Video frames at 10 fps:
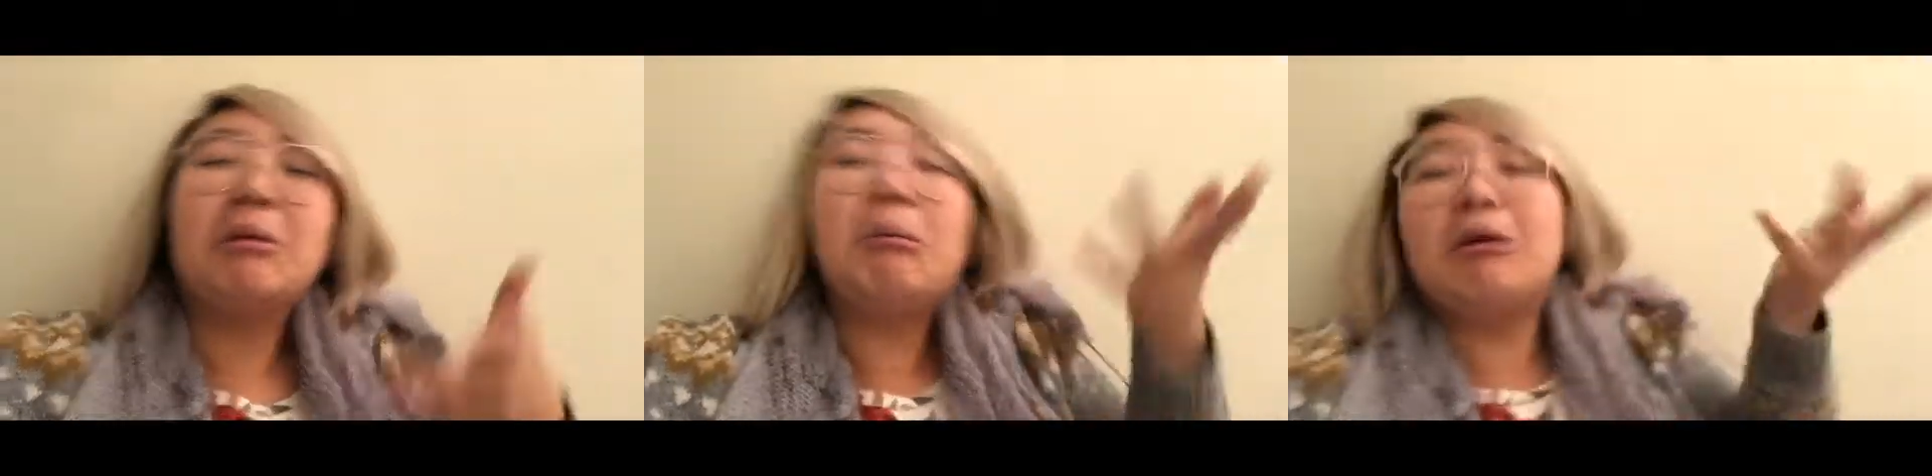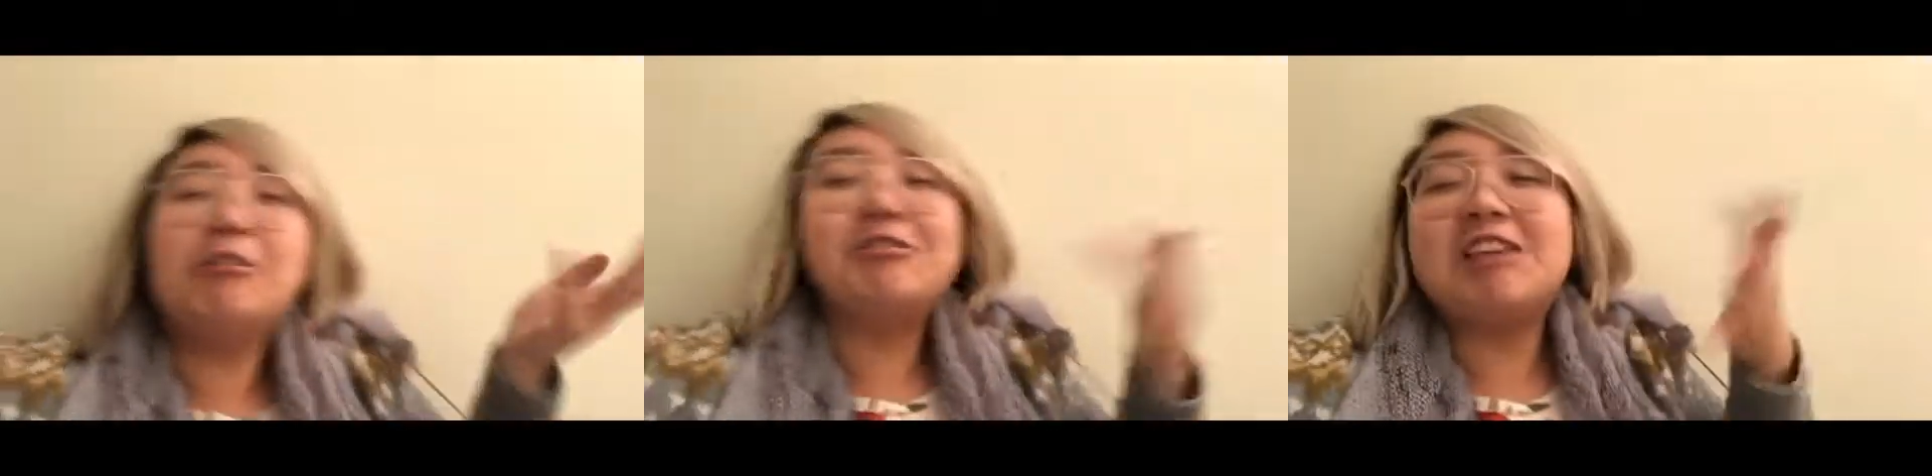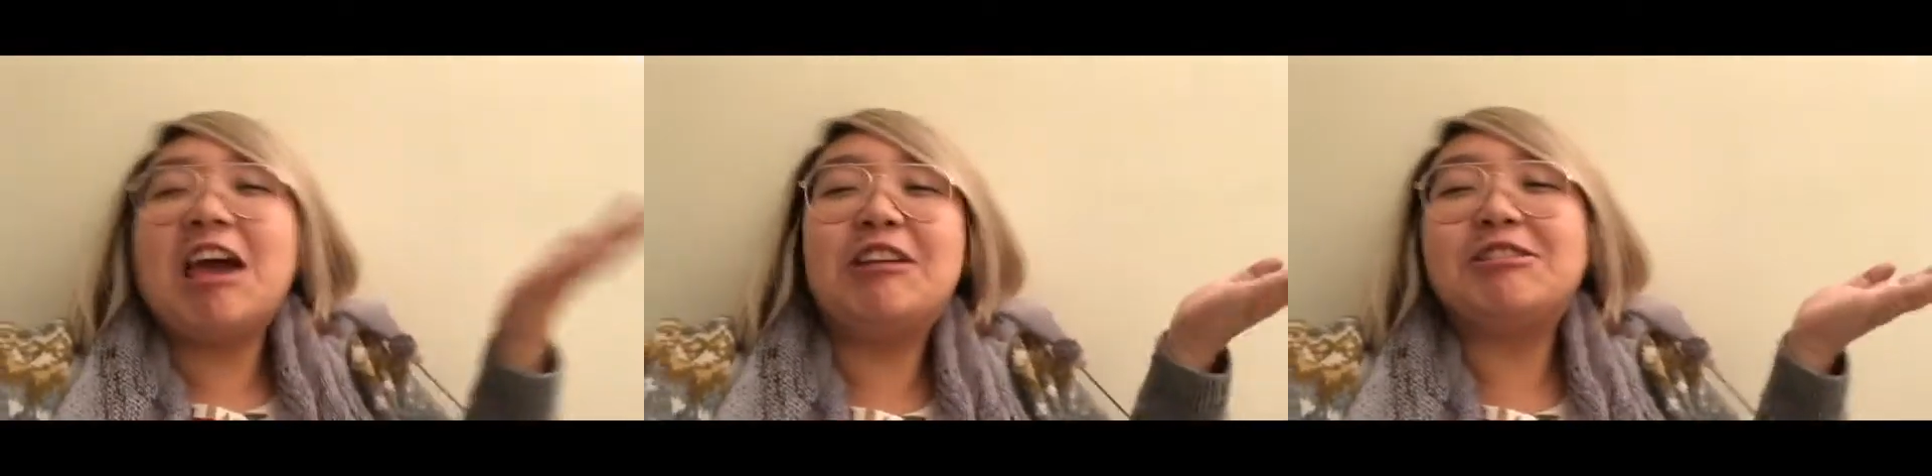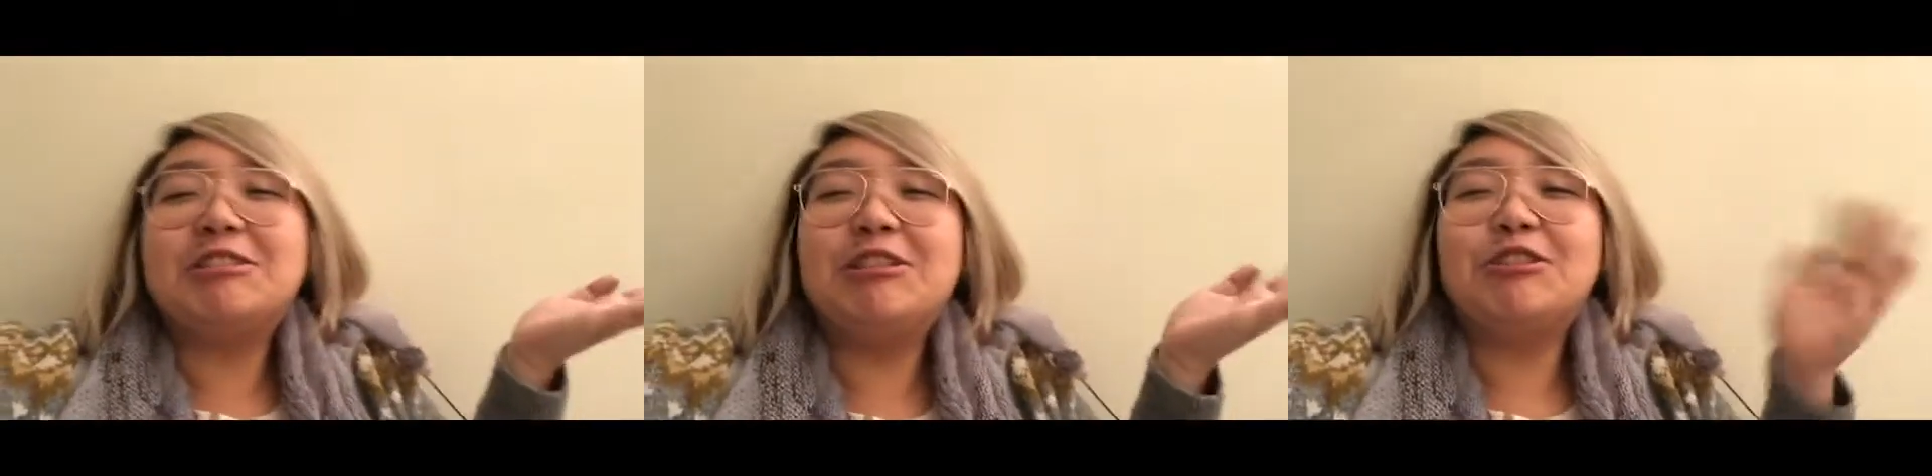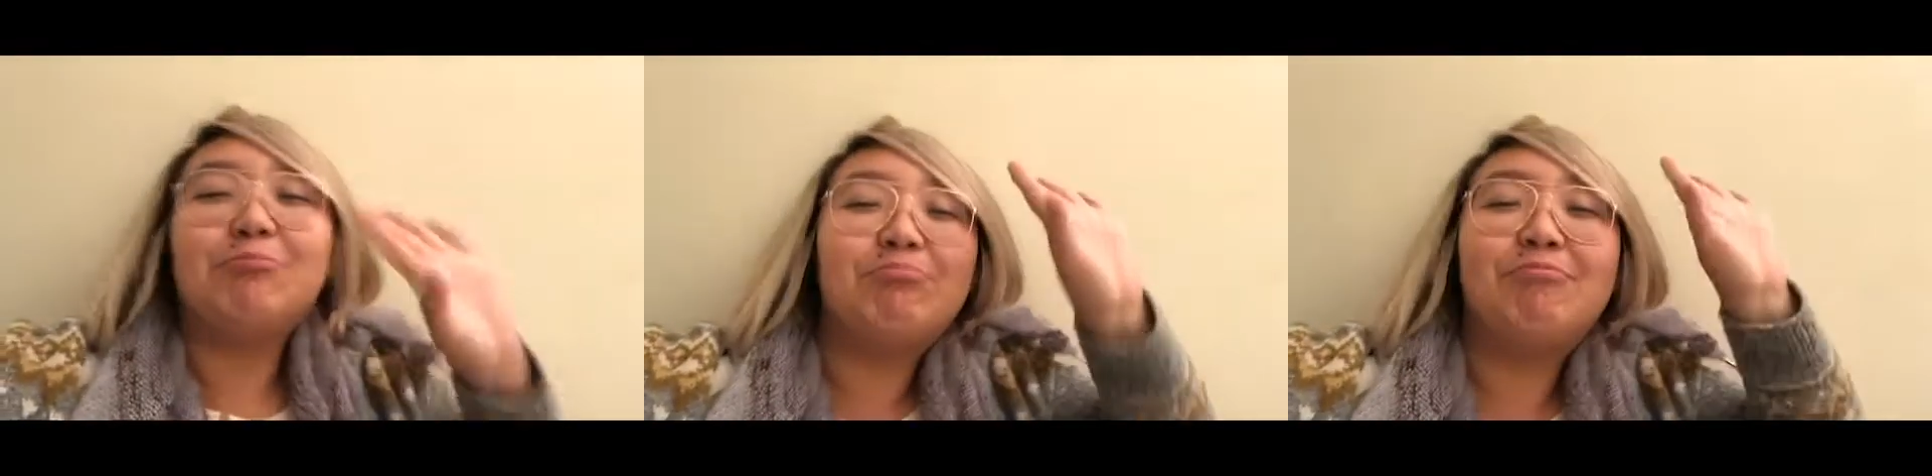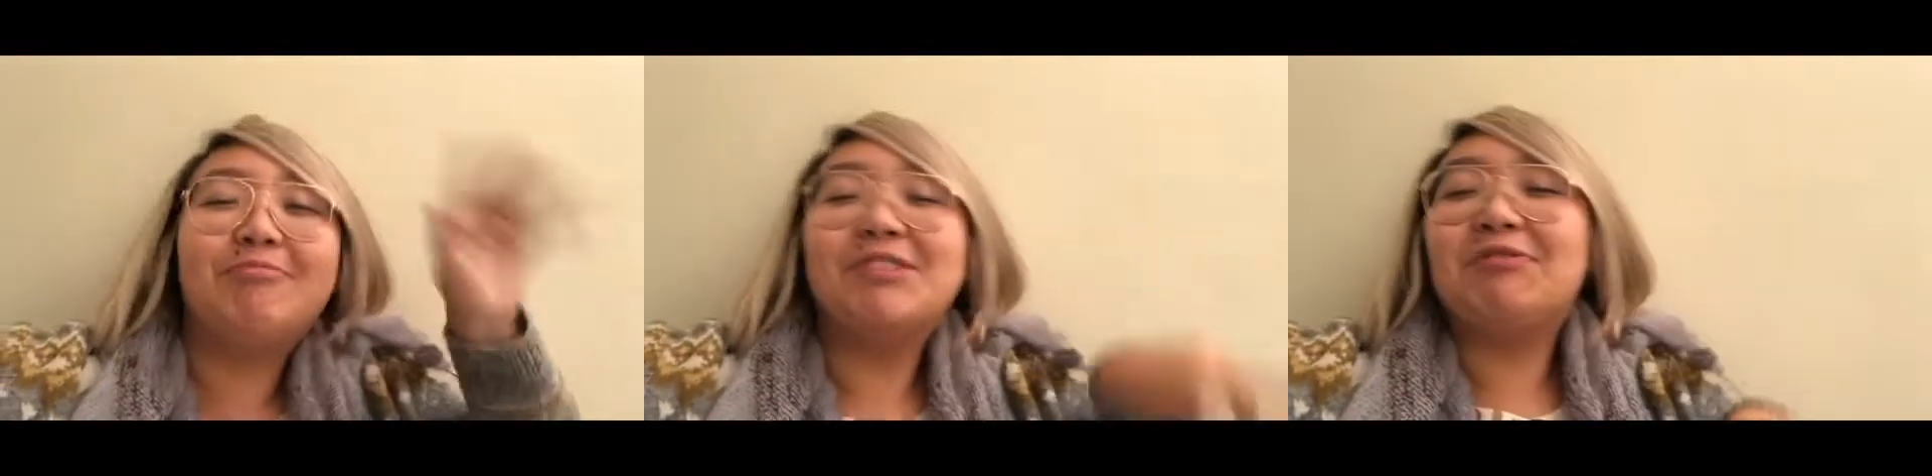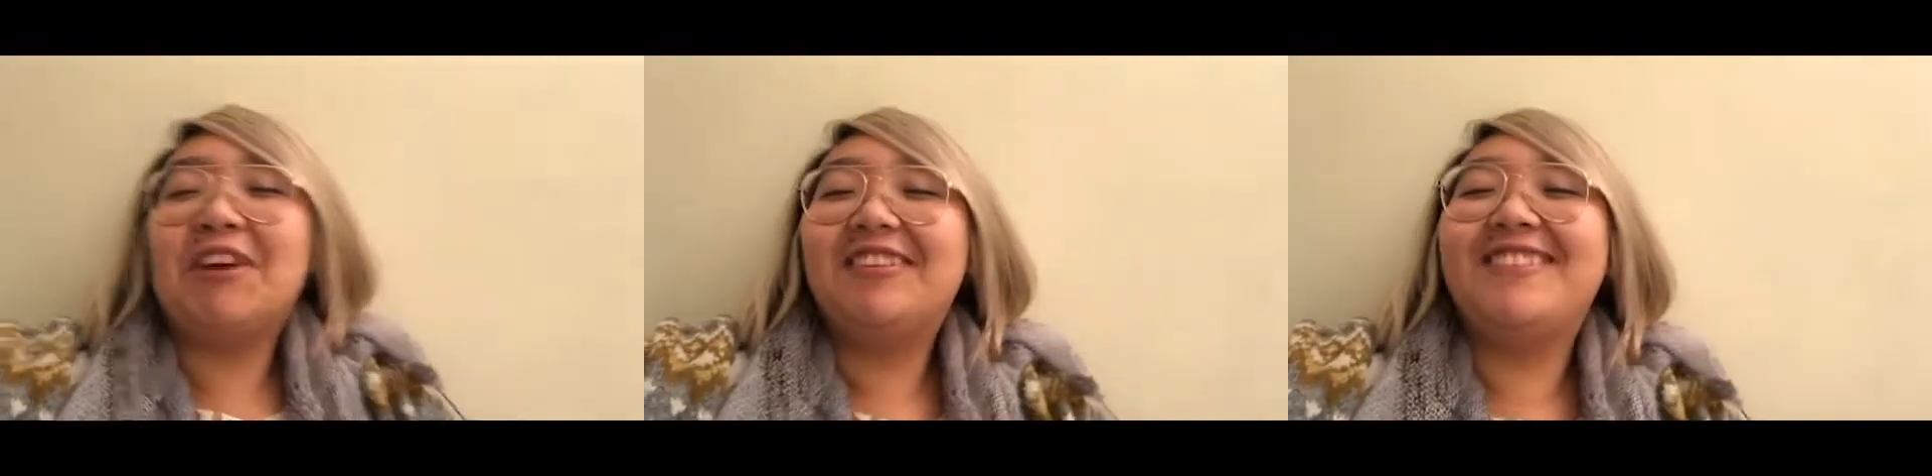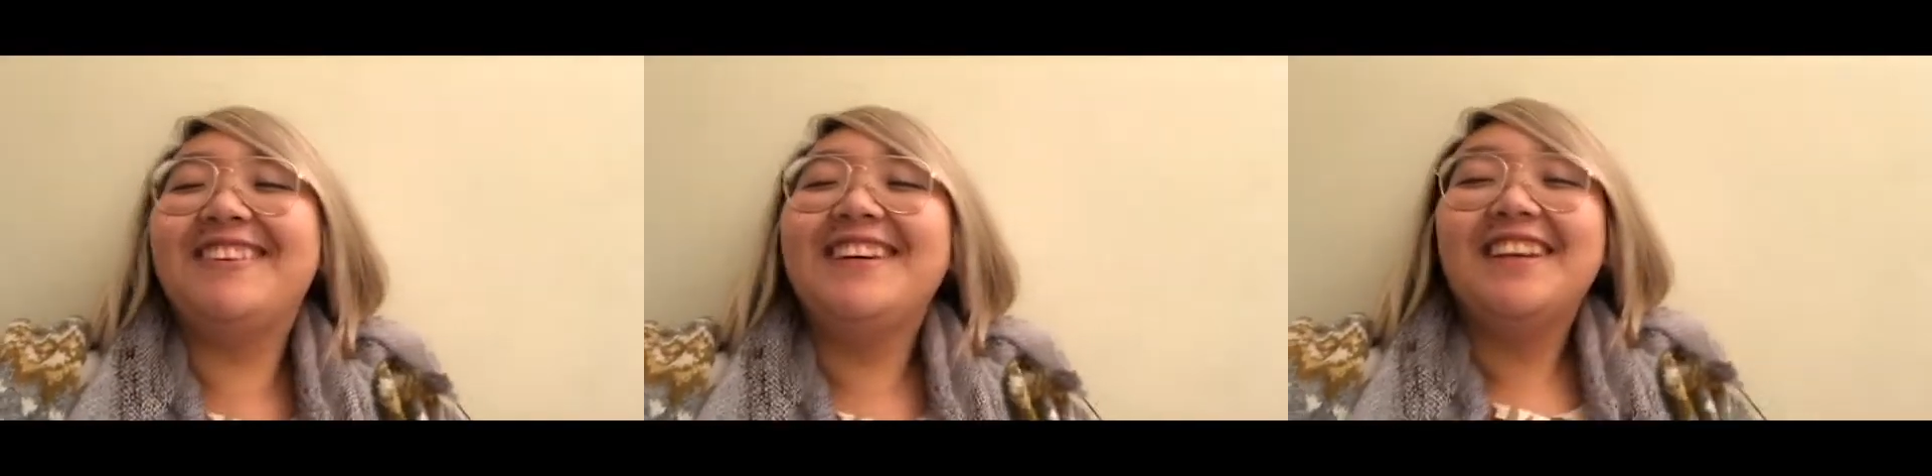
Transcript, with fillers: Oh, just add a stitch, it's fine,